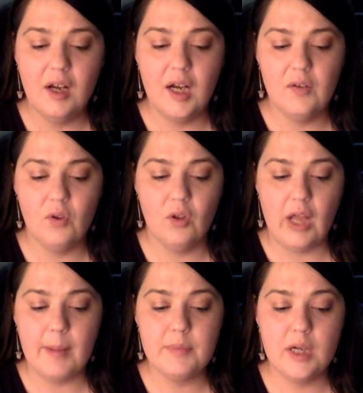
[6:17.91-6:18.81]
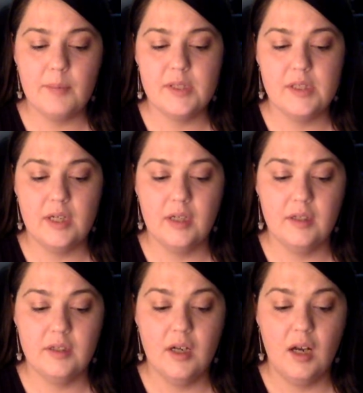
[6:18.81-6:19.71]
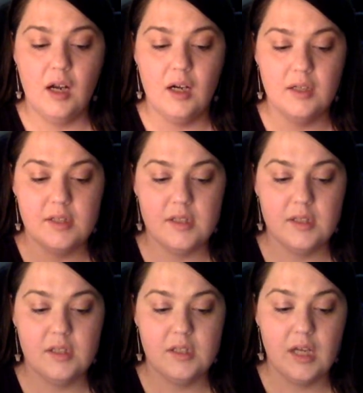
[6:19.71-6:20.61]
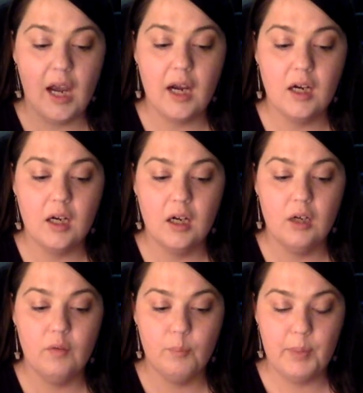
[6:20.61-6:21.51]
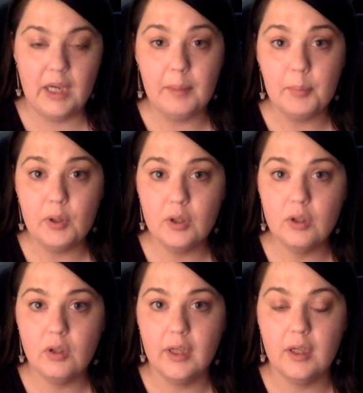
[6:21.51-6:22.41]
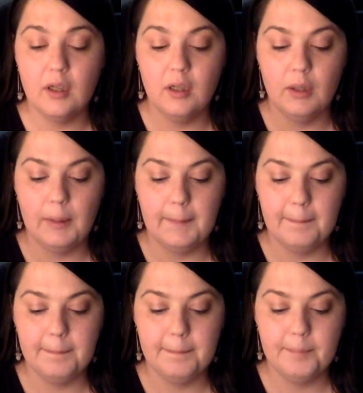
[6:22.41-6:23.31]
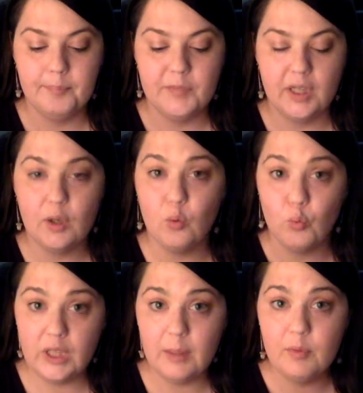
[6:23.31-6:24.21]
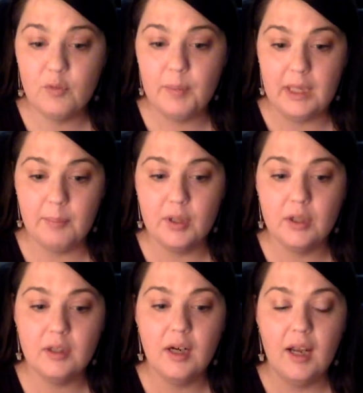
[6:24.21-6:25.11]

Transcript: I have a laptop stand, a stack of paper, like a ream of paper,